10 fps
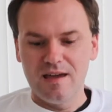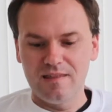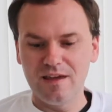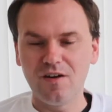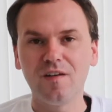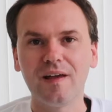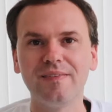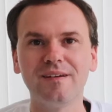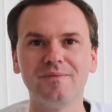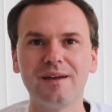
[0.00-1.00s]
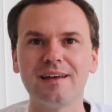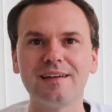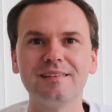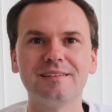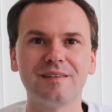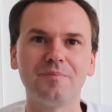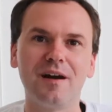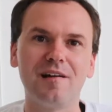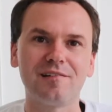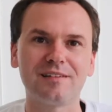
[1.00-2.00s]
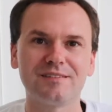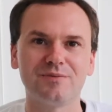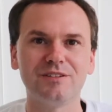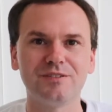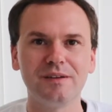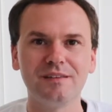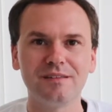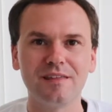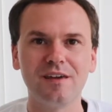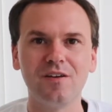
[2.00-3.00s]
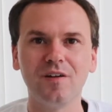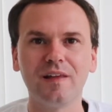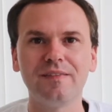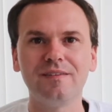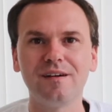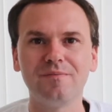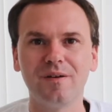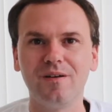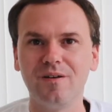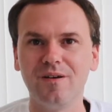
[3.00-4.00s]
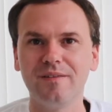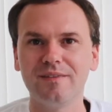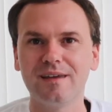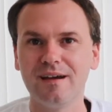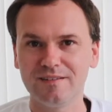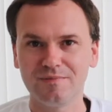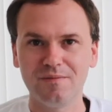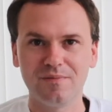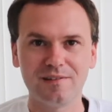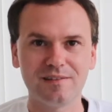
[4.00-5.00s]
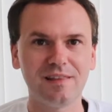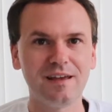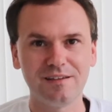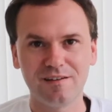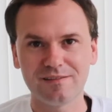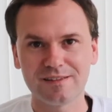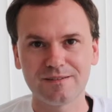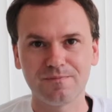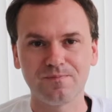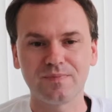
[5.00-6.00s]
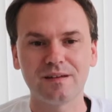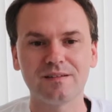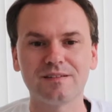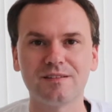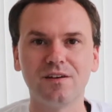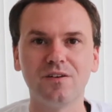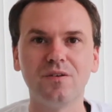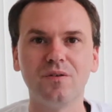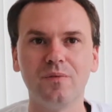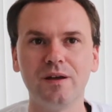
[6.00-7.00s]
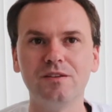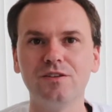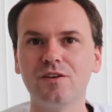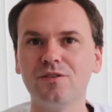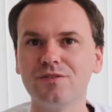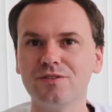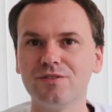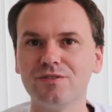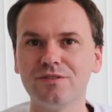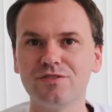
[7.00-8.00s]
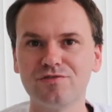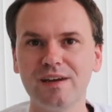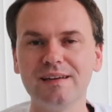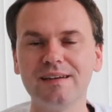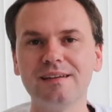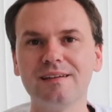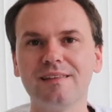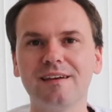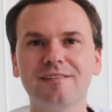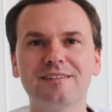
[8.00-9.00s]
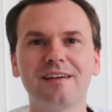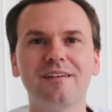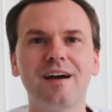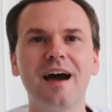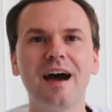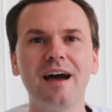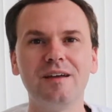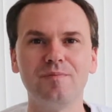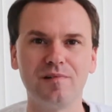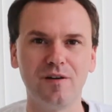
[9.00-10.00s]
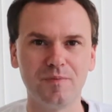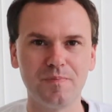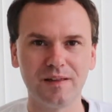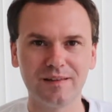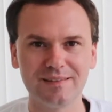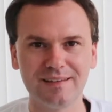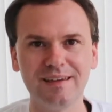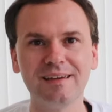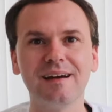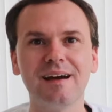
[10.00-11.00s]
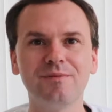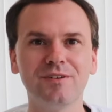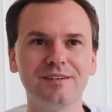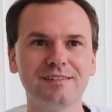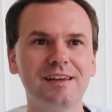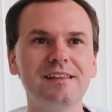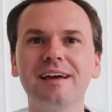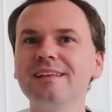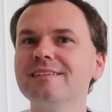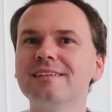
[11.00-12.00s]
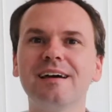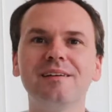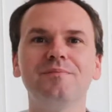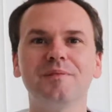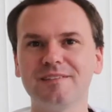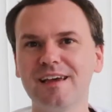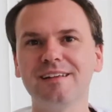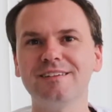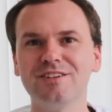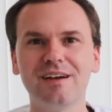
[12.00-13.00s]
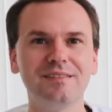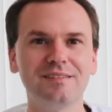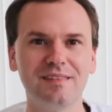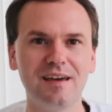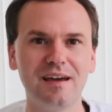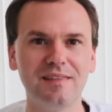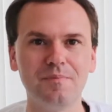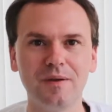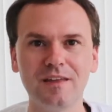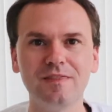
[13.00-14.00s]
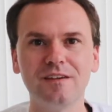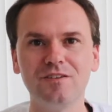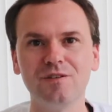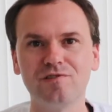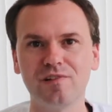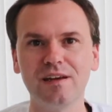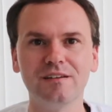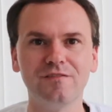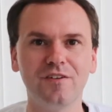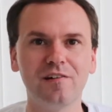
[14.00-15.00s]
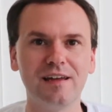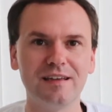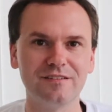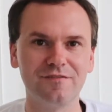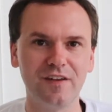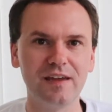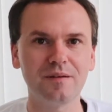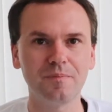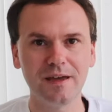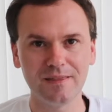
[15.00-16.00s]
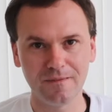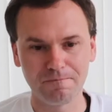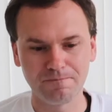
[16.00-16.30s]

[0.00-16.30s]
They all end up getting into the parks, which means they all end up on cast members' lanyards. So when you go to do the trading, there is a high probability, I'm going to say 99% chance, that the pin that you are trading for is a fake pin.